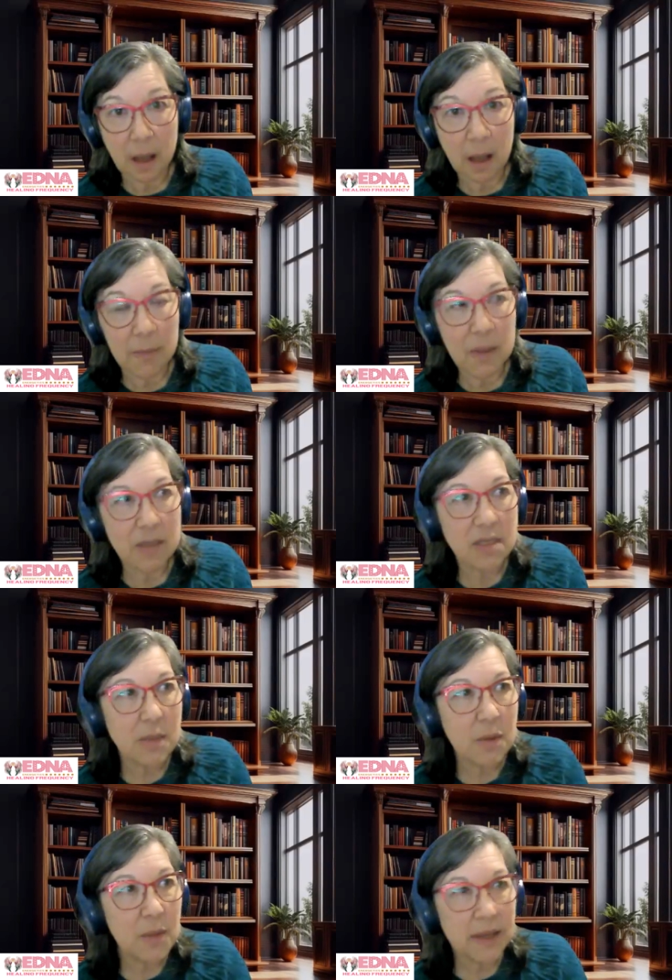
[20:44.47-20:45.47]

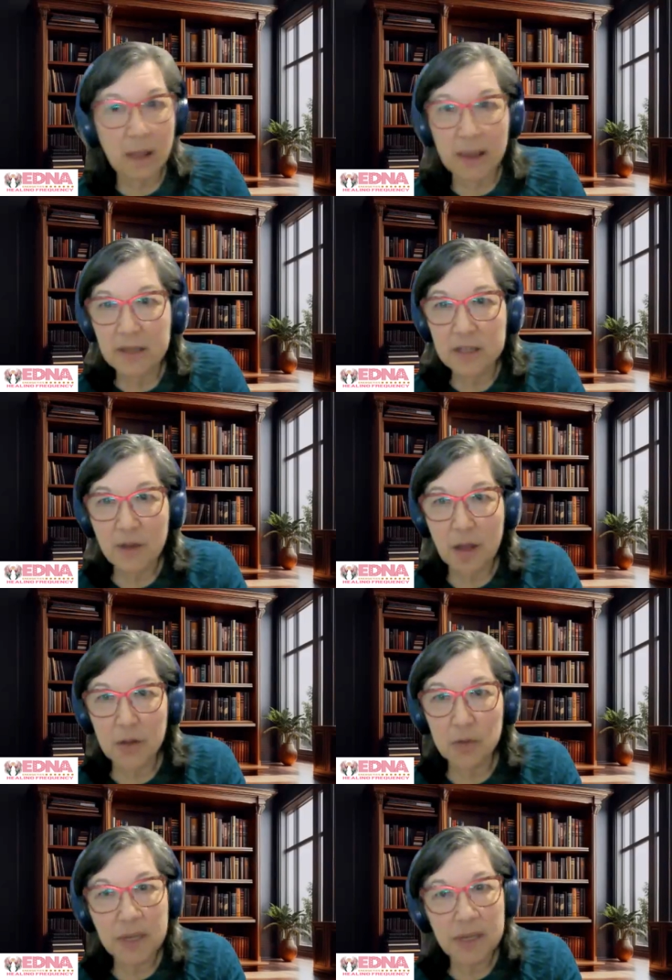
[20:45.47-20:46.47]
Some of my clients
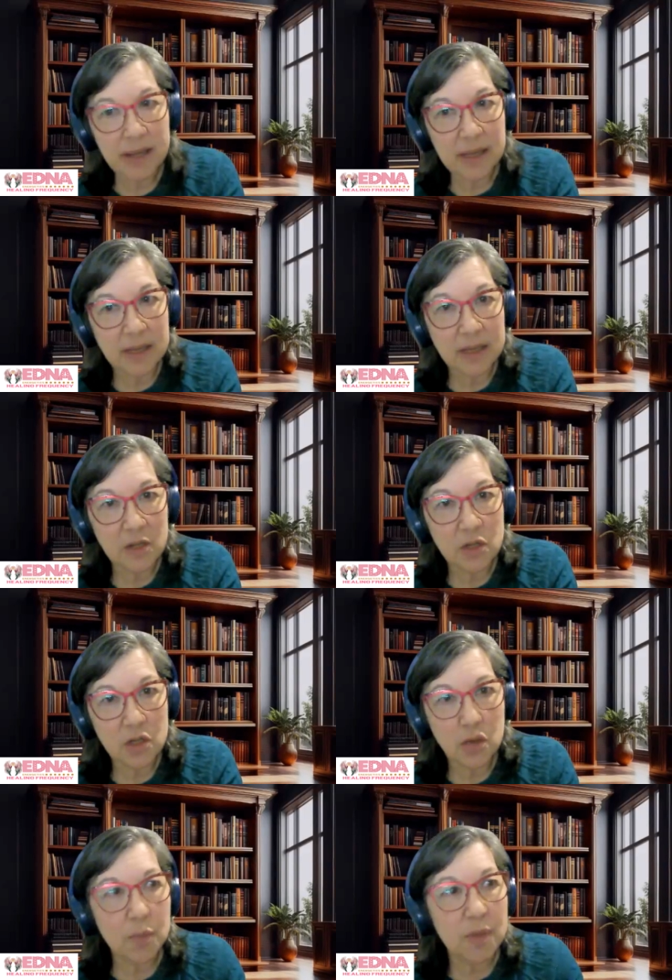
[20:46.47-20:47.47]
followed me and I continued
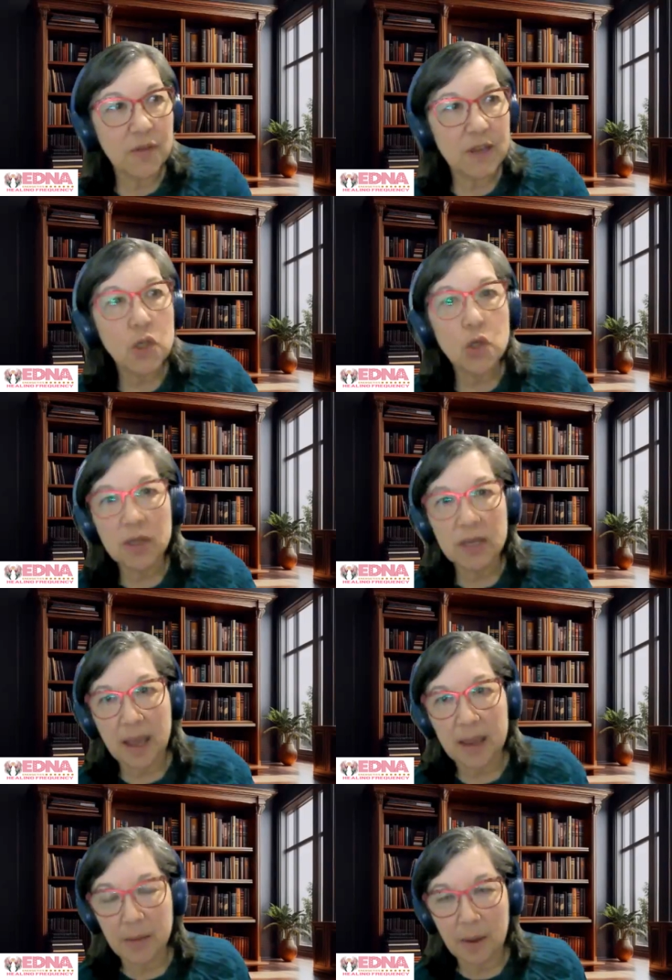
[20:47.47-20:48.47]
to do it, but
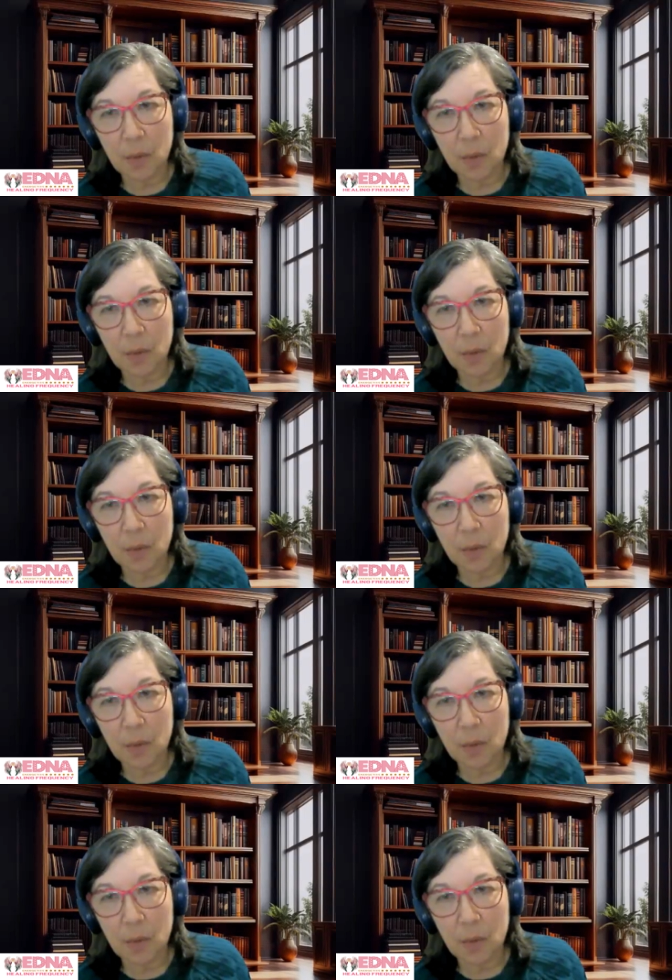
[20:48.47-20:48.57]
eventually